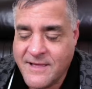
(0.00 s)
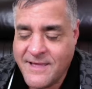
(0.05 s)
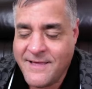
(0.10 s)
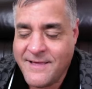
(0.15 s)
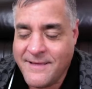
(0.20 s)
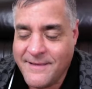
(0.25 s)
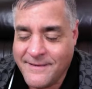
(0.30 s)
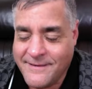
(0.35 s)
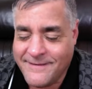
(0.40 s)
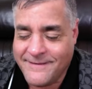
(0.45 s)

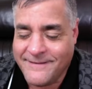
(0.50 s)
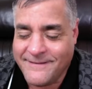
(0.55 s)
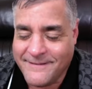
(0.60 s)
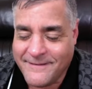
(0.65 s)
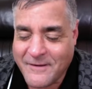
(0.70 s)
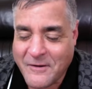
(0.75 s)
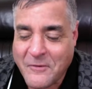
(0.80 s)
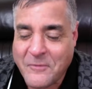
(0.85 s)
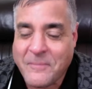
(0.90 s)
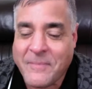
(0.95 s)

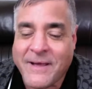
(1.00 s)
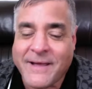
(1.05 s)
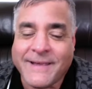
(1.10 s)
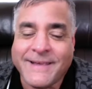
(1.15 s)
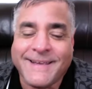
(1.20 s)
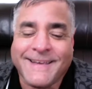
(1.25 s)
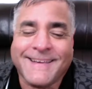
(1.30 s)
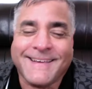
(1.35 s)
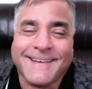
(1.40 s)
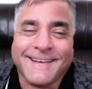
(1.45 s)
oh my
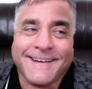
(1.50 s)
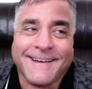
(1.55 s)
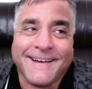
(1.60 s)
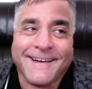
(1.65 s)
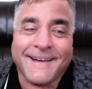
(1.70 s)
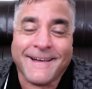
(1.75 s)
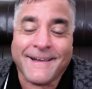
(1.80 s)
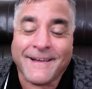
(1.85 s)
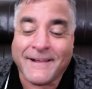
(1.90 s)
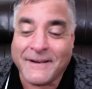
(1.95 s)

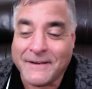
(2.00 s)
god.